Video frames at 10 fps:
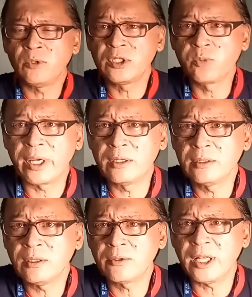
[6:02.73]
is white.
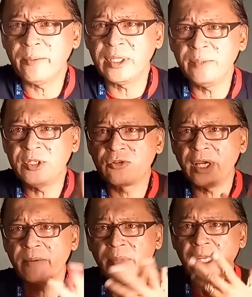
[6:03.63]
Okay, let me try
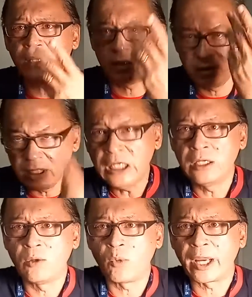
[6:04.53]
and make Ian
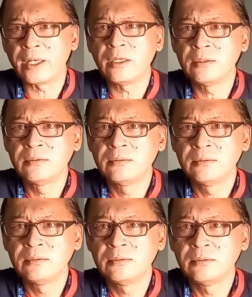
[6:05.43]
white.
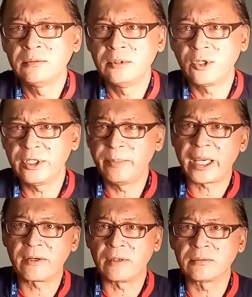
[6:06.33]
Look at the
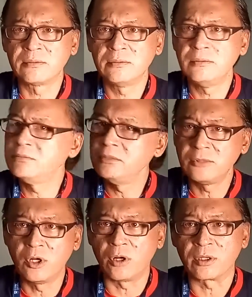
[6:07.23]
background,
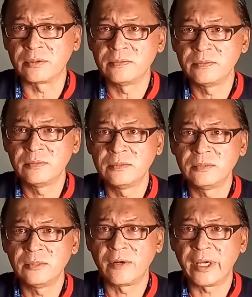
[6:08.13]
gone.
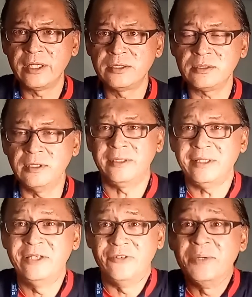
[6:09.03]
All right, it's
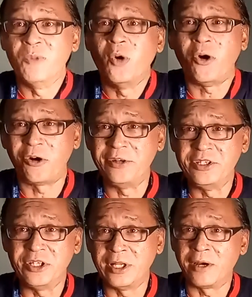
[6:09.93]
even more
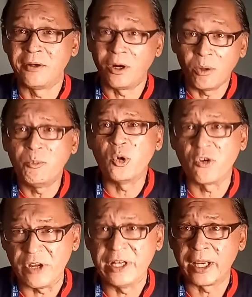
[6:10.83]
orangey now, or more
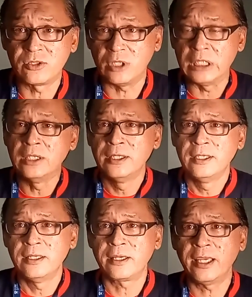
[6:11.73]
green actually.
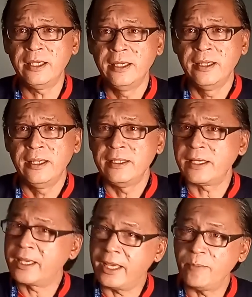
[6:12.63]
Okay, the
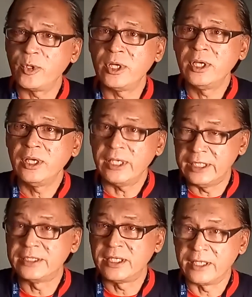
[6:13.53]
camera
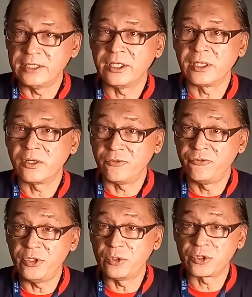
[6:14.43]
is getting
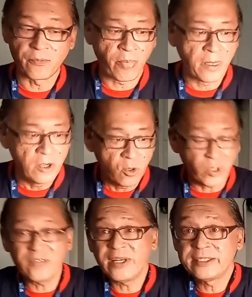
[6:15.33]
confused. What
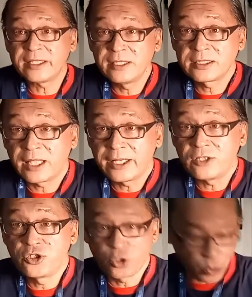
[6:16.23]
if I take this light and
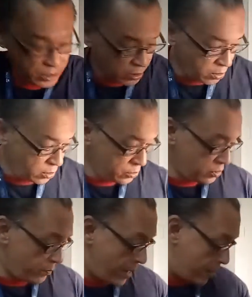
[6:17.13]
shoot it onto the
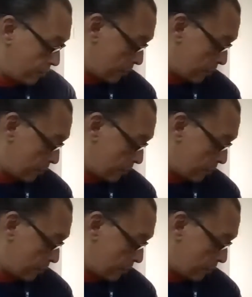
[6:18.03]
background?